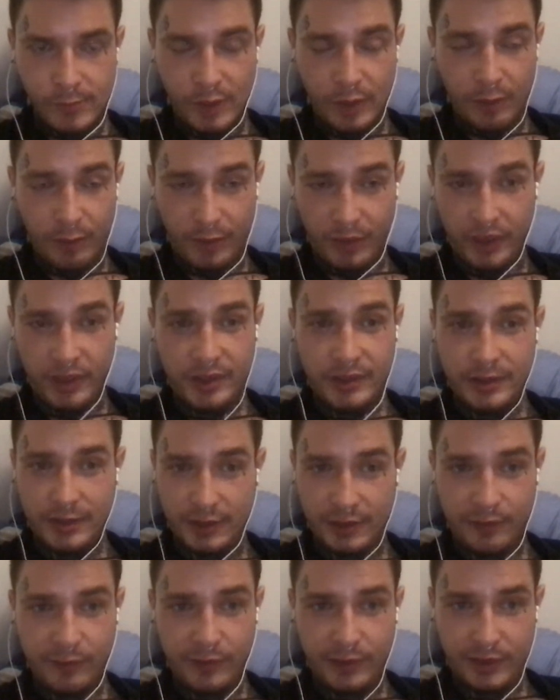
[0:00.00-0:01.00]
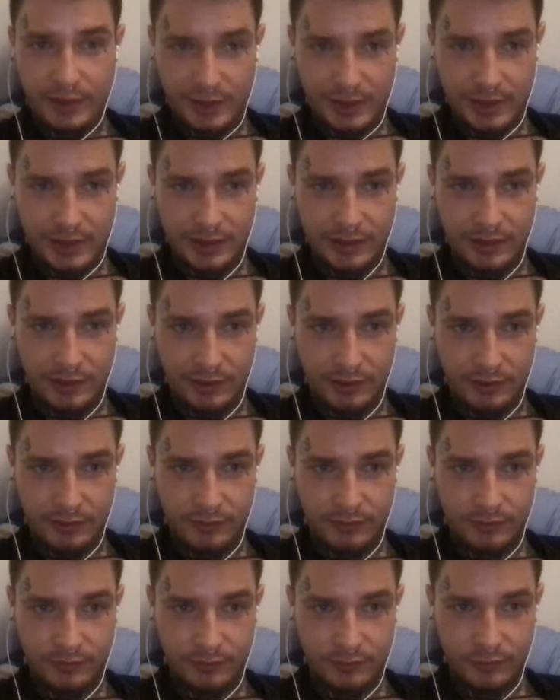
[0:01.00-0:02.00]
But it's definitely tested
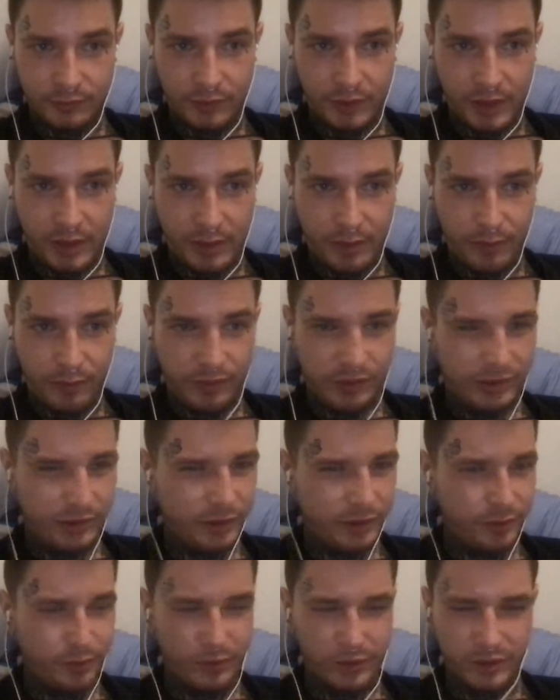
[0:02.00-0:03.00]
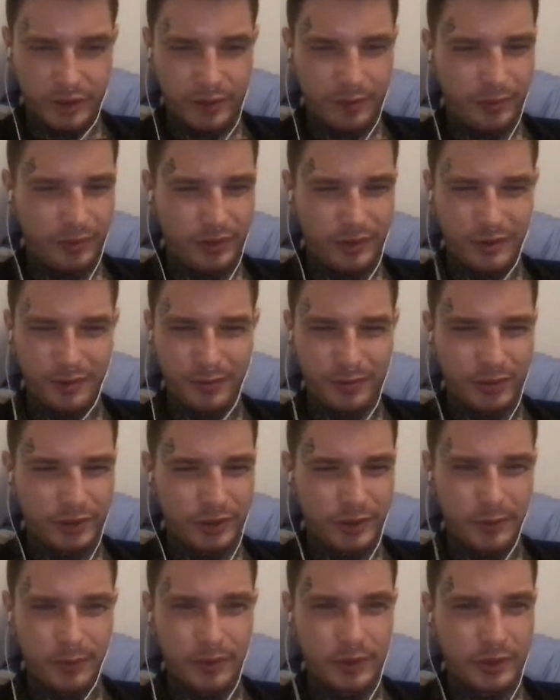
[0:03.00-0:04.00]
when they push you
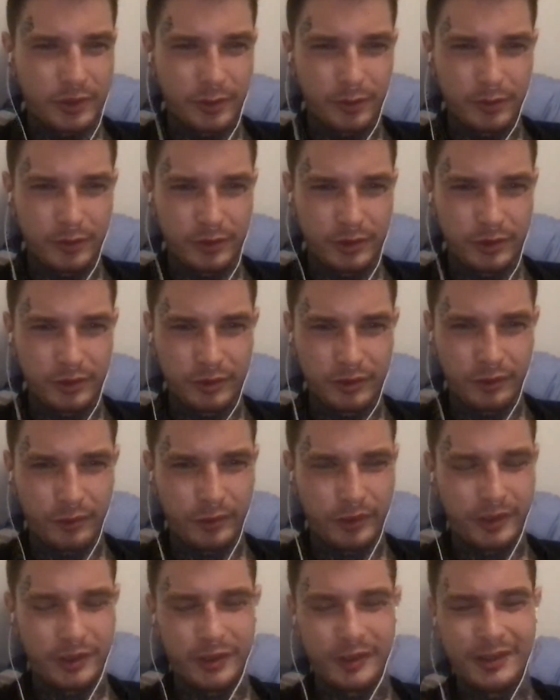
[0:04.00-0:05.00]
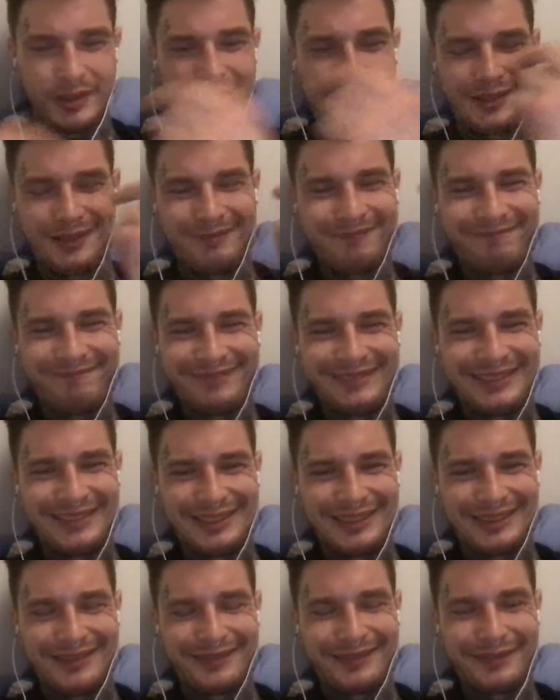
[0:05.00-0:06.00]
to where you're just like,
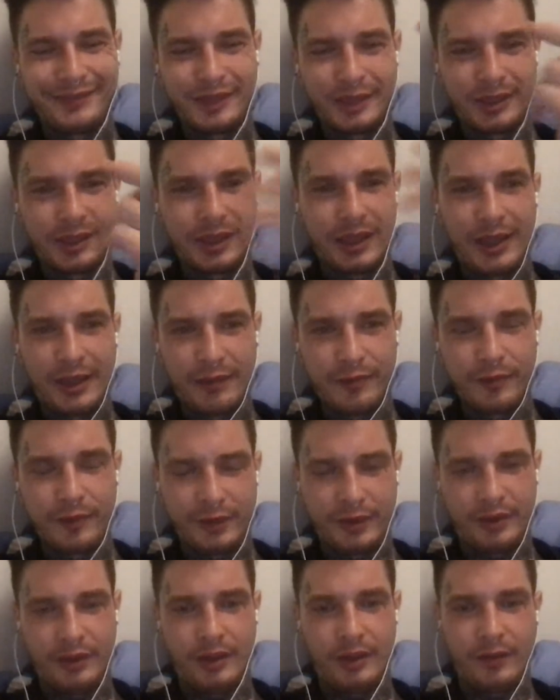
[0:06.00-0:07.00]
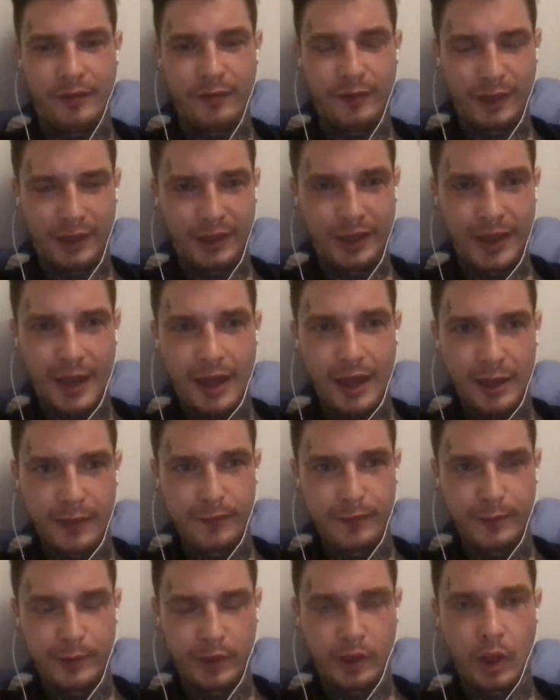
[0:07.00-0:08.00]
whoa, fuck everything. Fuck God,
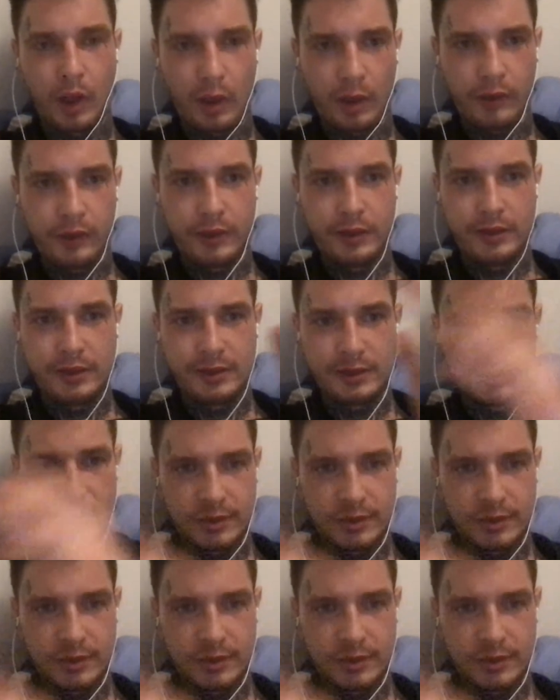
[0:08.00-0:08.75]
fuck all this.